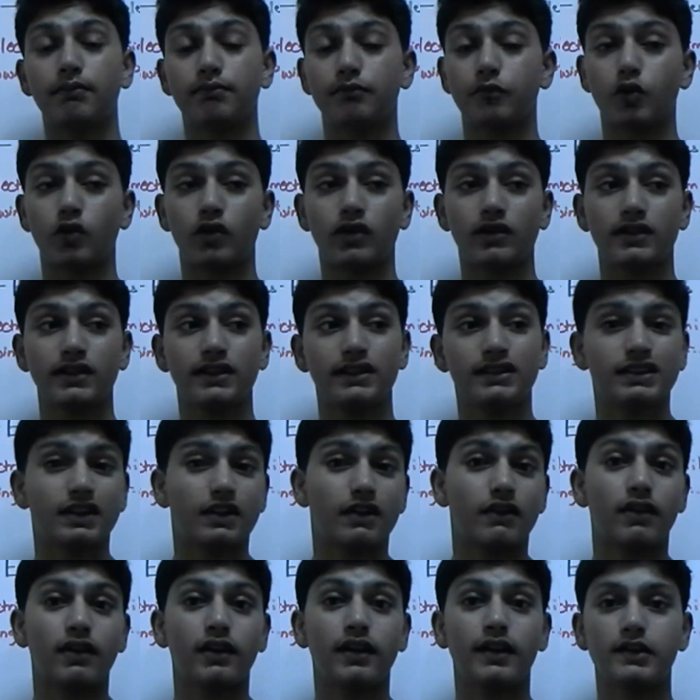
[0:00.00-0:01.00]
or
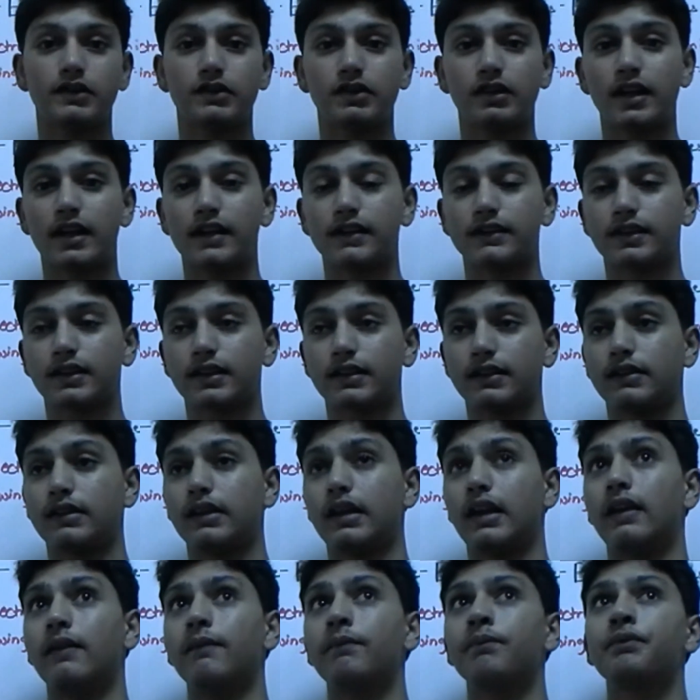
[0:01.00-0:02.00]
discovered, as you guys can
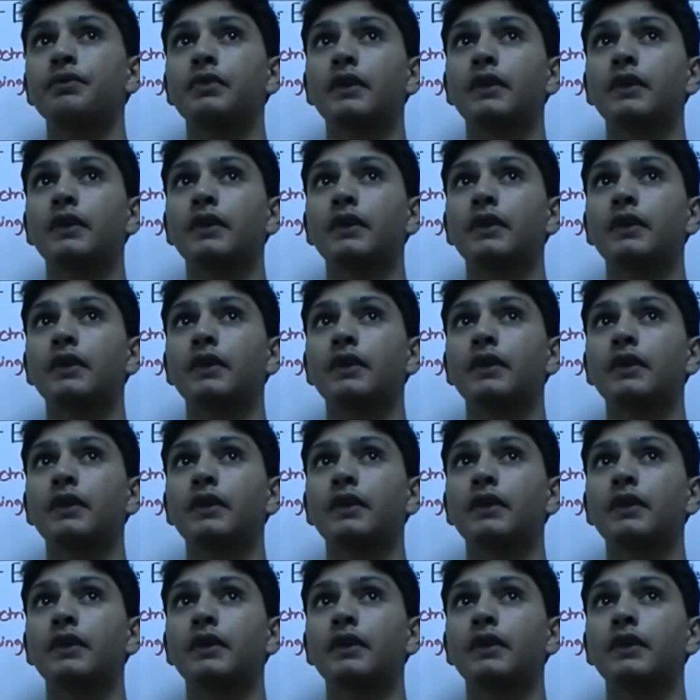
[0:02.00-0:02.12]
say,